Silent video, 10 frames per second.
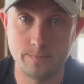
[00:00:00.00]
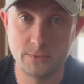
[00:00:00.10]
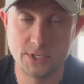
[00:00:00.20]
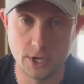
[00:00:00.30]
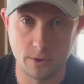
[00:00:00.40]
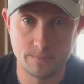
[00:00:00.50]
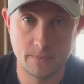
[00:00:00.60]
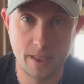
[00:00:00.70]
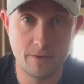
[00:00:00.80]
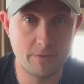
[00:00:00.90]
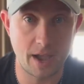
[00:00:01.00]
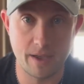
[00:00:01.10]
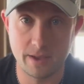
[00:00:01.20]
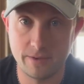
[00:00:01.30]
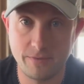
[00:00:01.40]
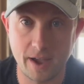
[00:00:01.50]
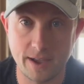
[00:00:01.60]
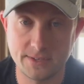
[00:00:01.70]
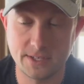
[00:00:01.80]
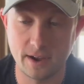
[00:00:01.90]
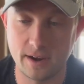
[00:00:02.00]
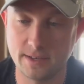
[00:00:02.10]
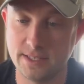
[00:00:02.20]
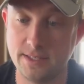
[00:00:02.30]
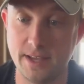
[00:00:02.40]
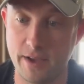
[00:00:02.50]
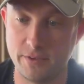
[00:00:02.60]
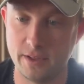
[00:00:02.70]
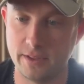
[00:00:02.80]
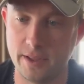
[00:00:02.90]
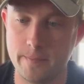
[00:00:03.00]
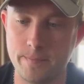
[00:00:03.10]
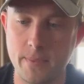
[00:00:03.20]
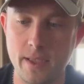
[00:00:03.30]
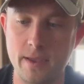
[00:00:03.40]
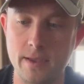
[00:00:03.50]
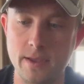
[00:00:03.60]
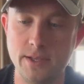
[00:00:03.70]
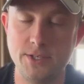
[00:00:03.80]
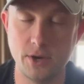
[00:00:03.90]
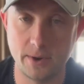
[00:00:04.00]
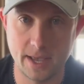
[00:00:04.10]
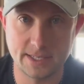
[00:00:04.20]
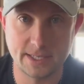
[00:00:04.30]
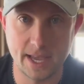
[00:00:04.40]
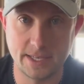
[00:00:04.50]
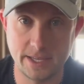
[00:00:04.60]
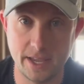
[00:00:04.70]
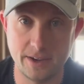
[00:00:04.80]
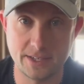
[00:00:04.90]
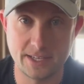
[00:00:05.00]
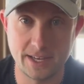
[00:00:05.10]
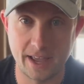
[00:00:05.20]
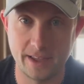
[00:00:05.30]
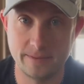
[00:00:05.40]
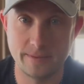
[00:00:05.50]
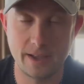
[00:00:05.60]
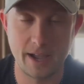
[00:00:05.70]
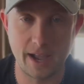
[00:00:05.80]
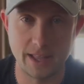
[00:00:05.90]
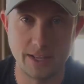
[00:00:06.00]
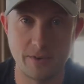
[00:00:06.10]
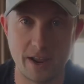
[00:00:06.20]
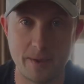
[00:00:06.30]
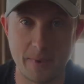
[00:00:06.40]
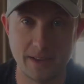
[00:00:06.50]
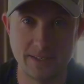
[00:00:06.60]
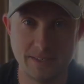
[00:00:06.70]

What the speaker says: So 5 out of 5 stars, definitely. Don't hesitate to get yours today. Highly recommend.